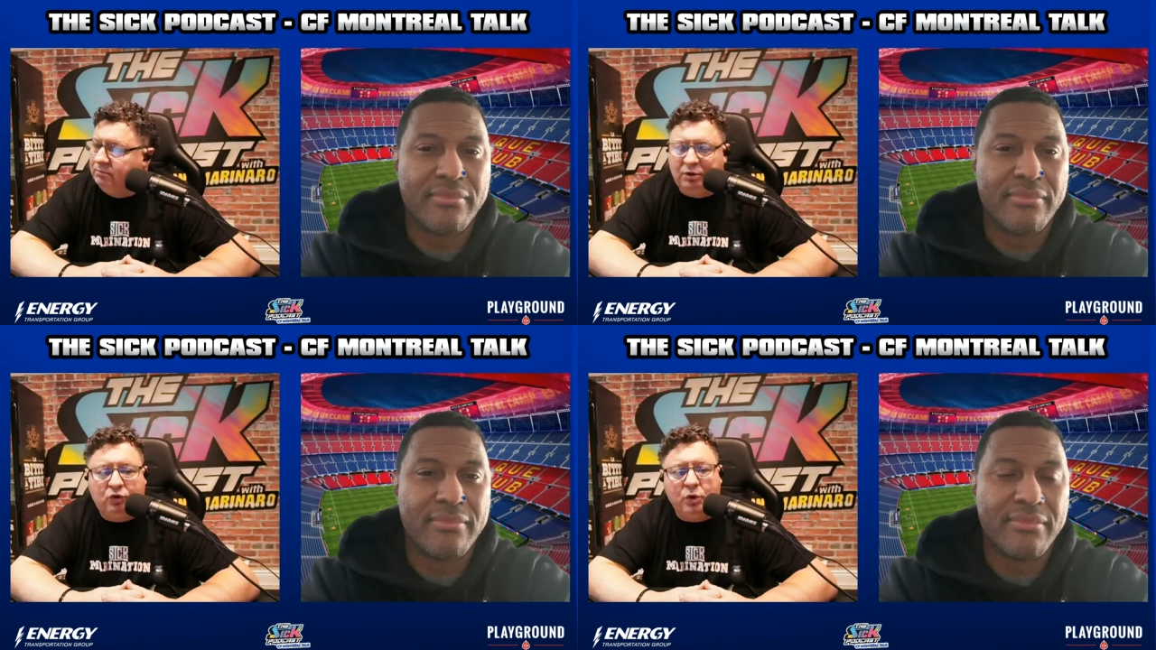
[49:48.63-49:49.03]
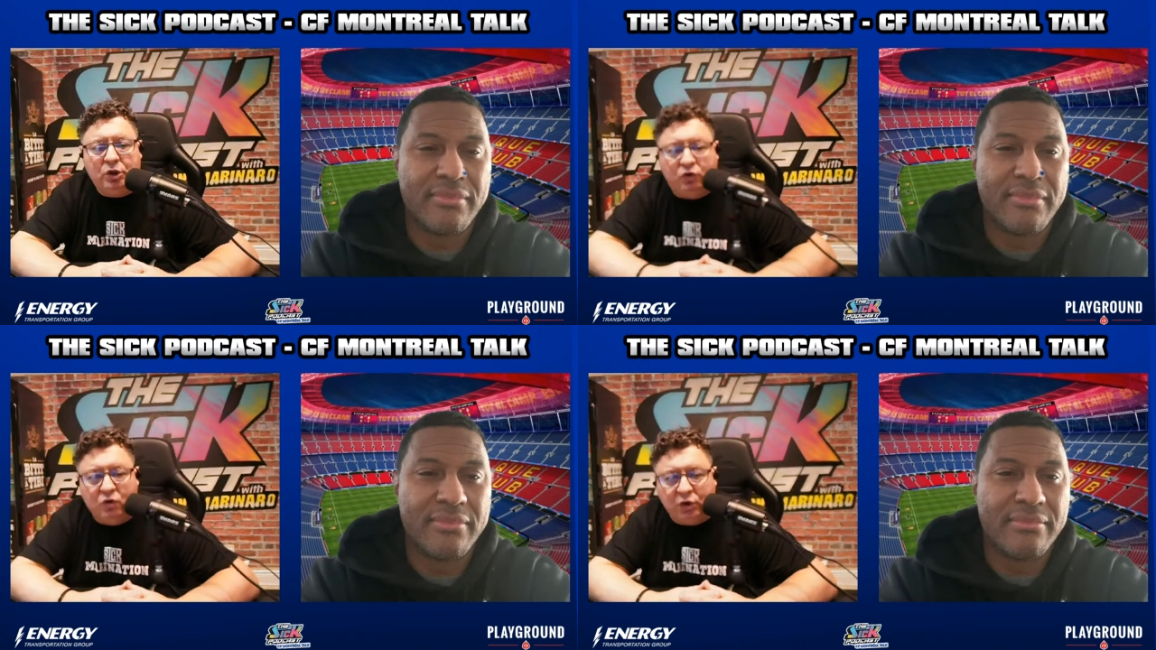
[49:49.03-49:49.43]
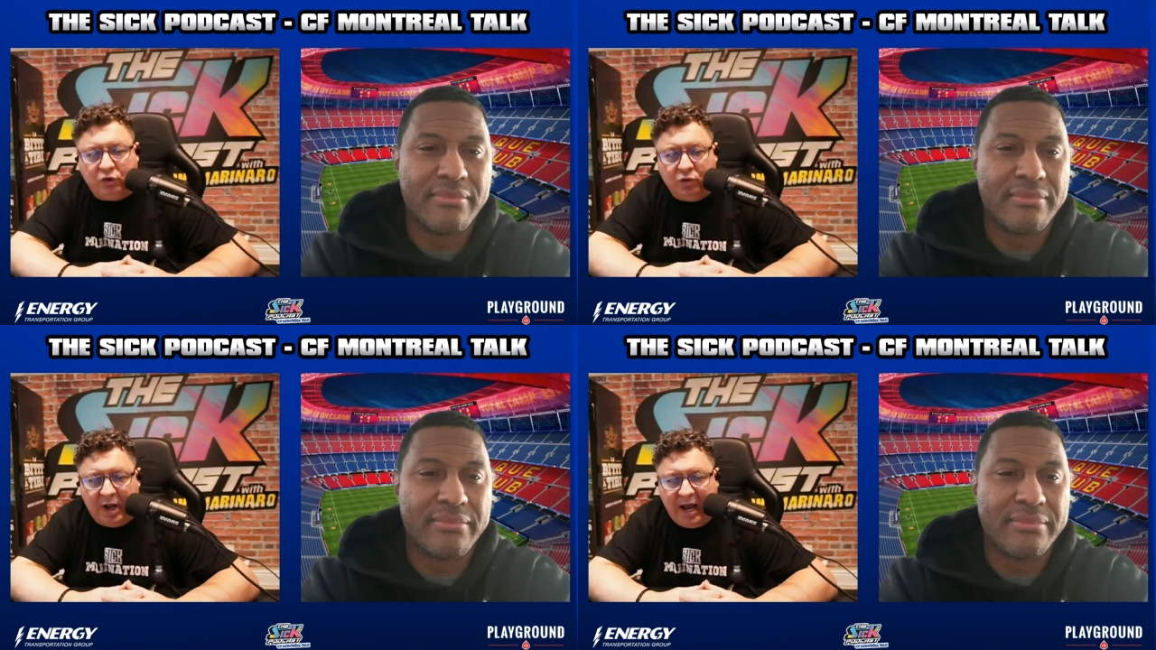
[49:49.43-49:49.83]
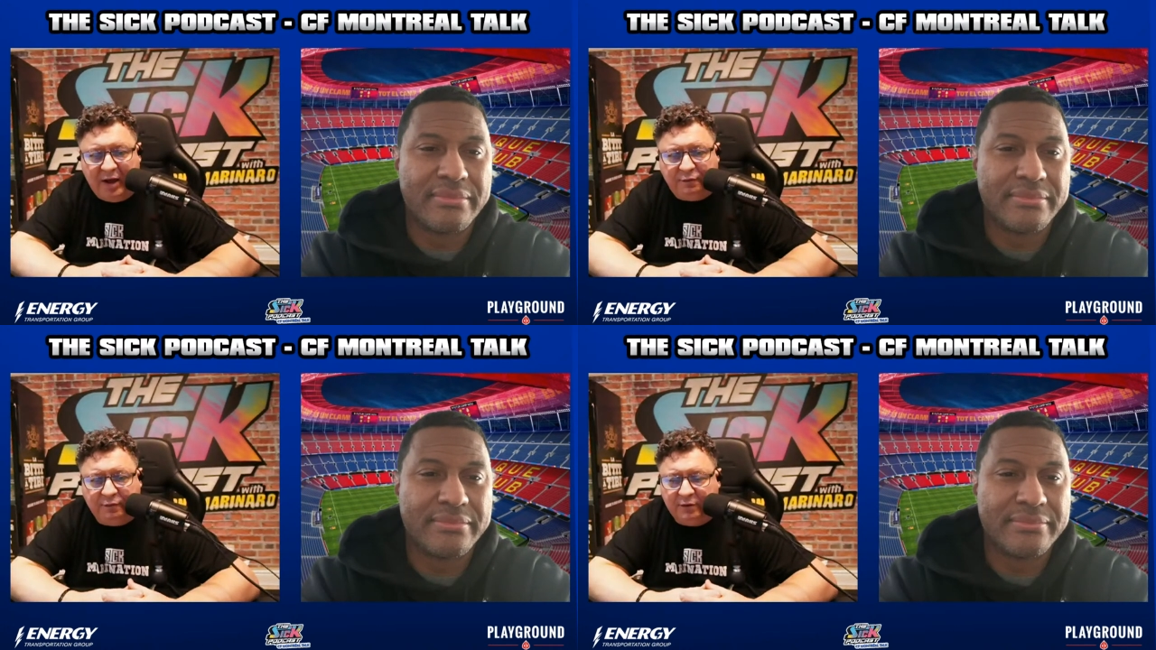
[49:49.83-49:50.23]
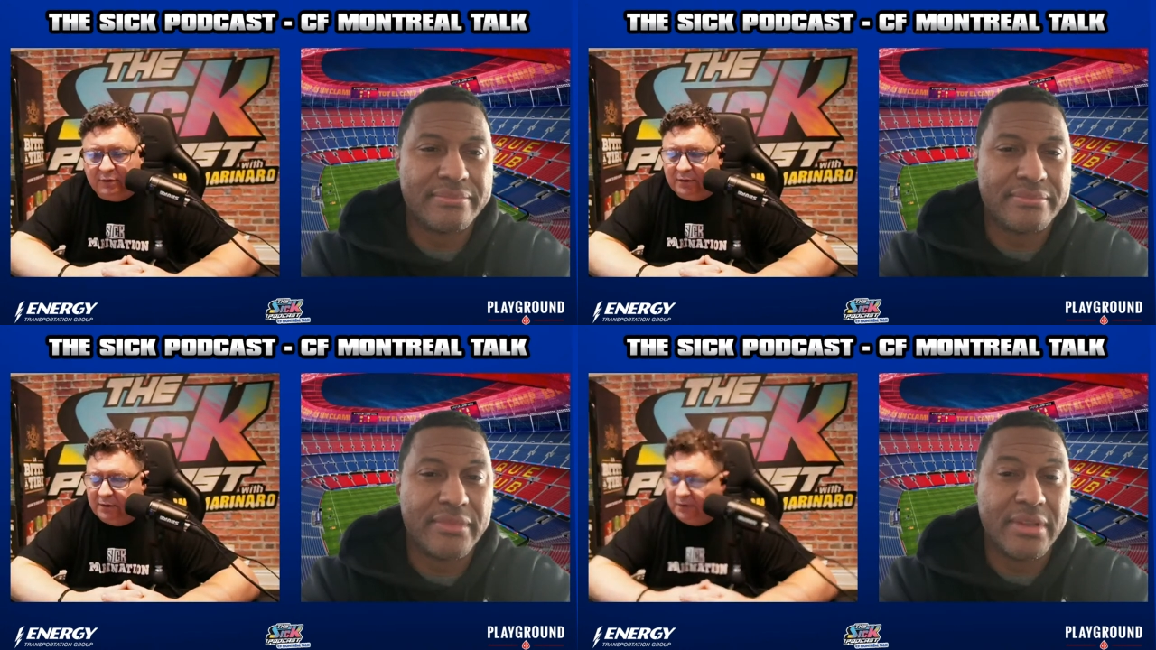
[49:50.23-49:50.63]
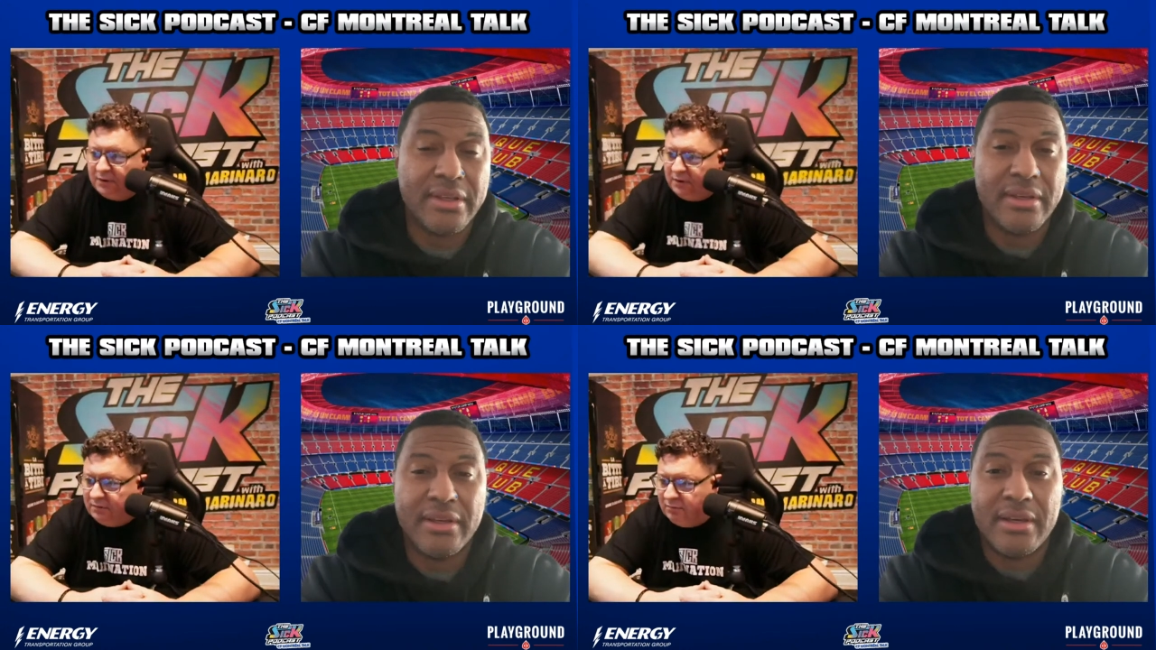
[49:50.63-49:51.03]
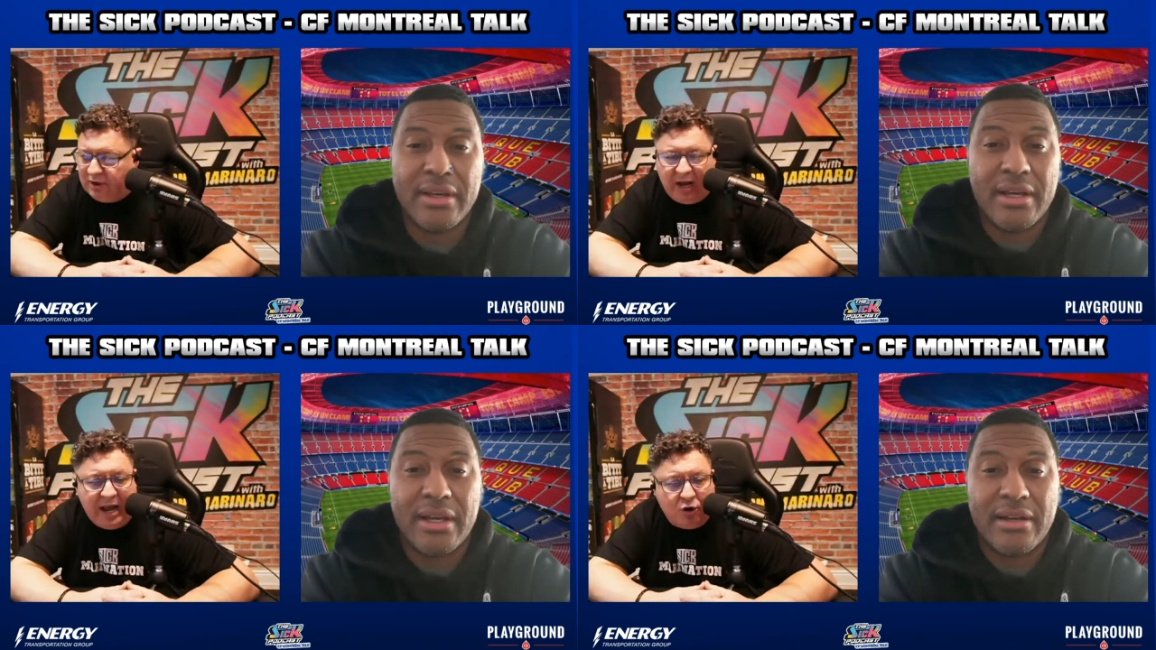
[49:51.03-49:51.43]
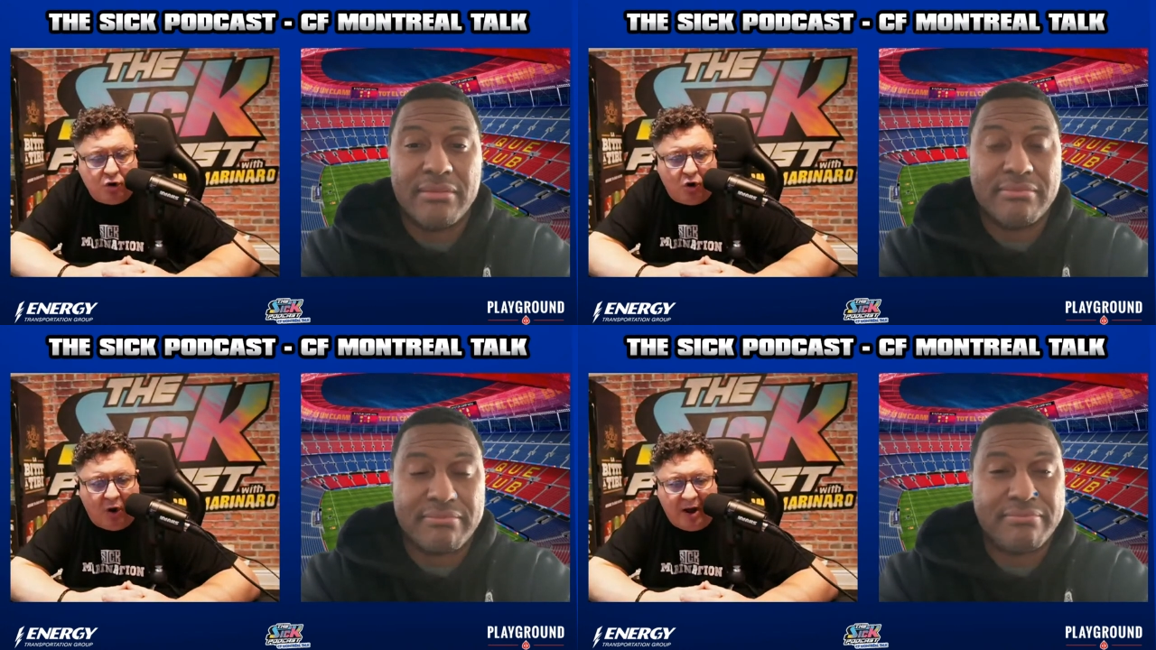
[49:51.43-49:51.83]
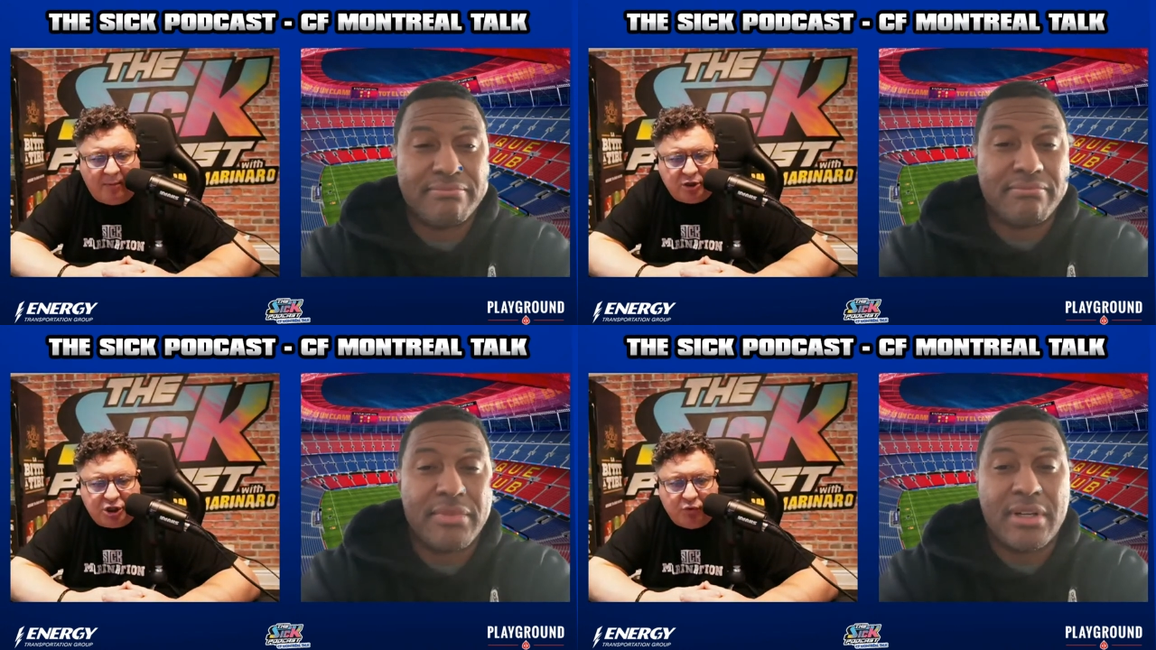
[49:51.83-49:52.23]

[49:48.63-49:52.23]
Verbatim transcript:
Speaker 1: between two and two and a half. But I don't know how much